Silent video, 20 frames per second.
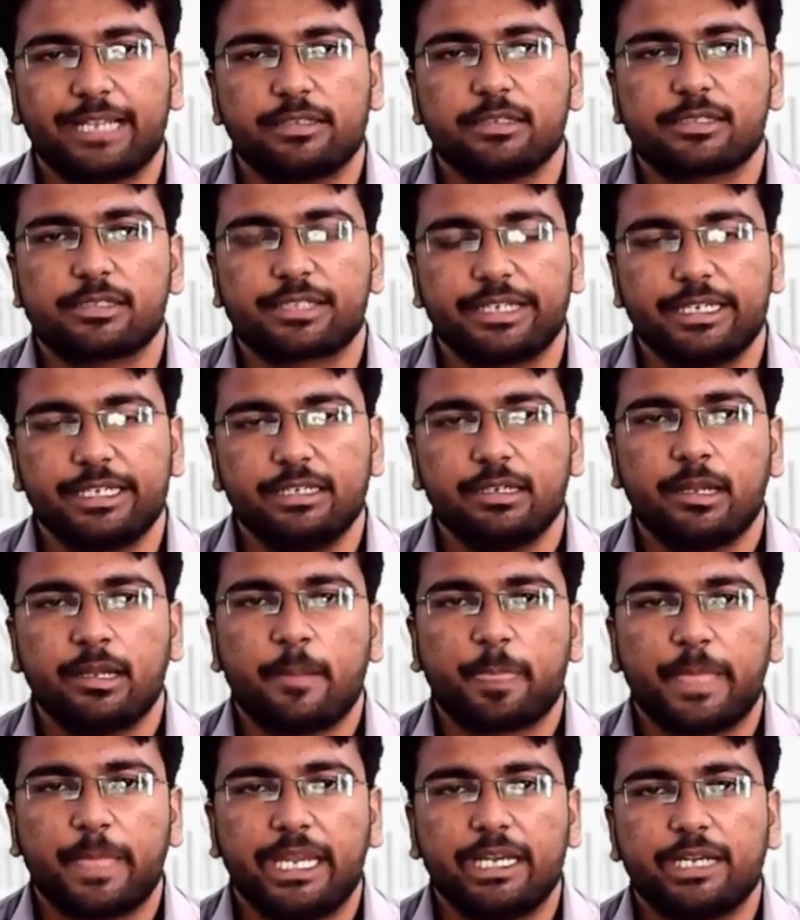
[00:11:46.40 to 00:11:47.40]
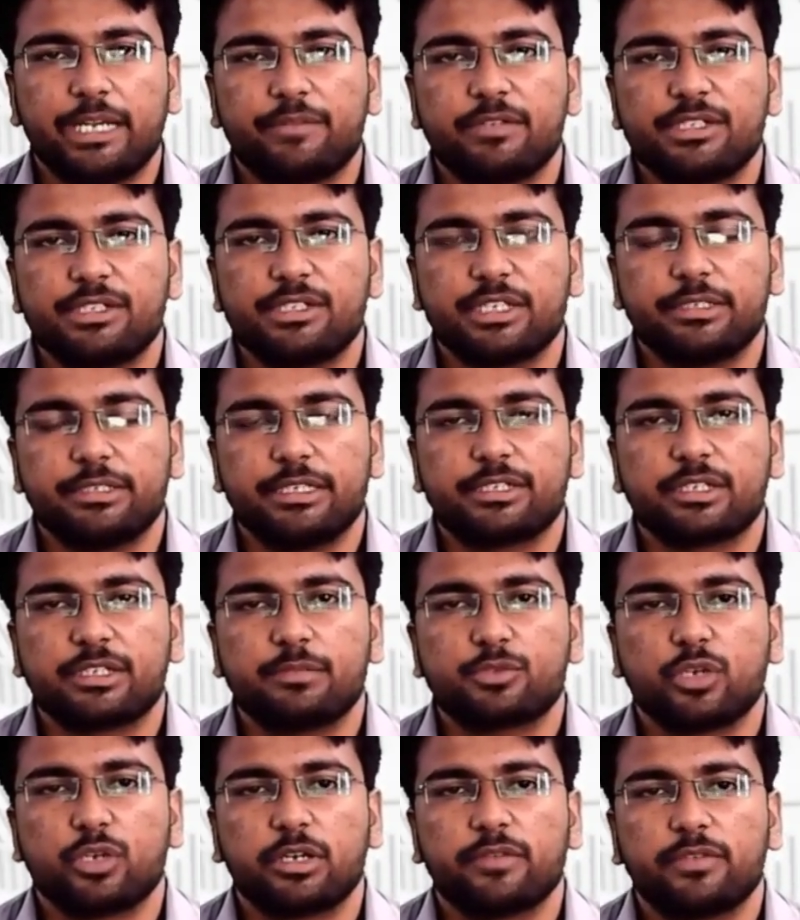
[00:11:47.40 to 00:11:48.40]
screen, then it will generate
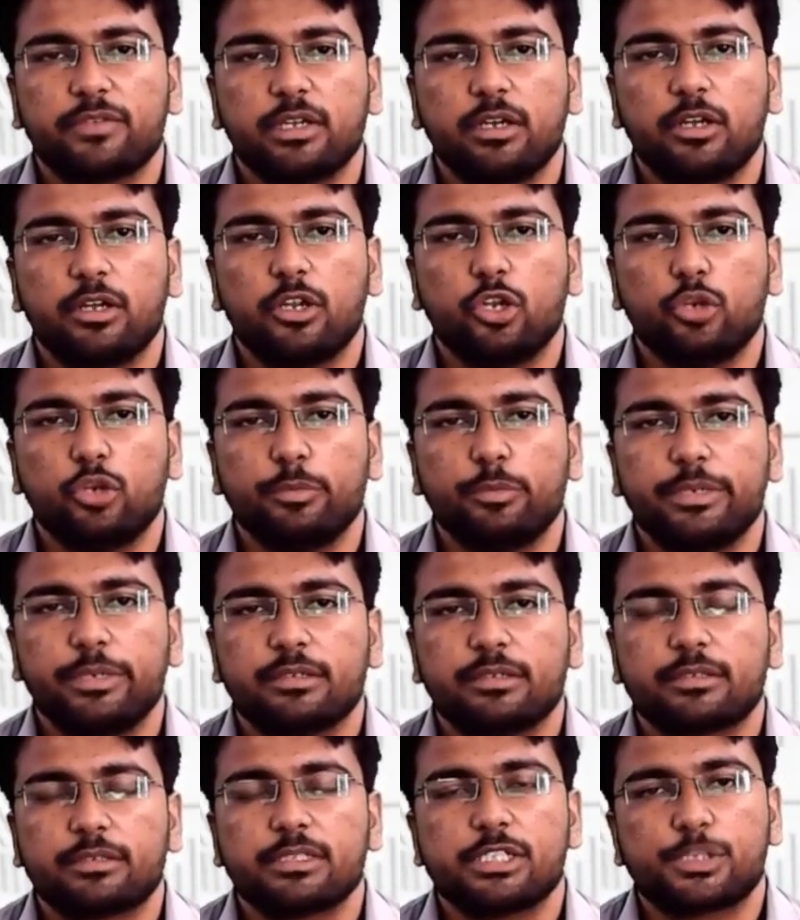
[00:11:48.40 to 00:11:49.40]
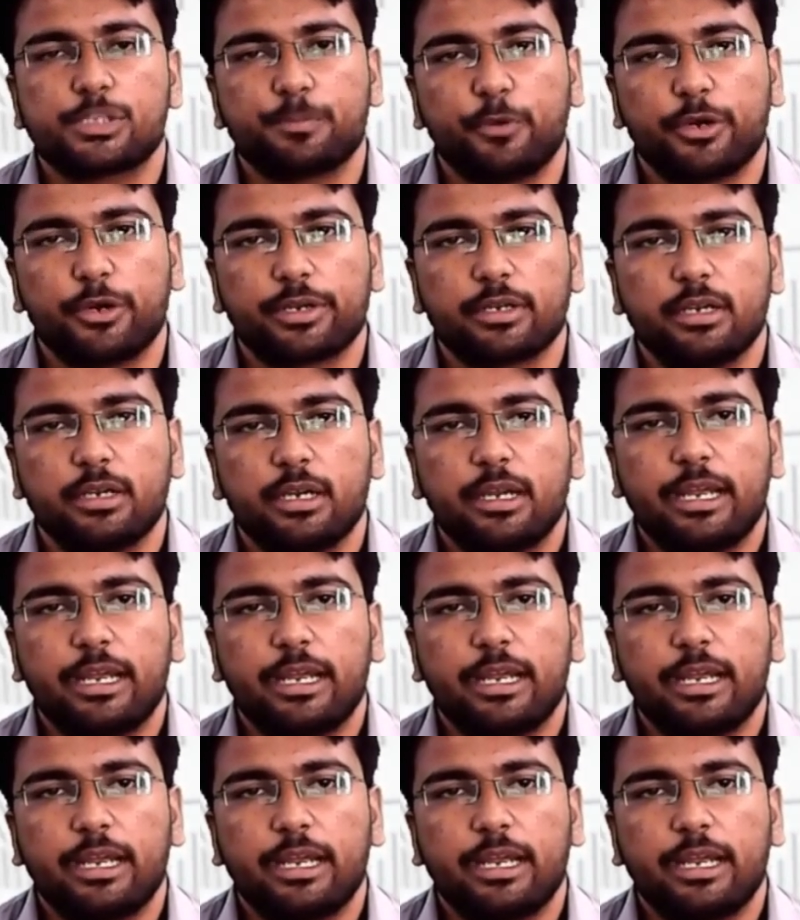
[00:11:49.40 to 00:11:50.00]
some sort of the luminous spot,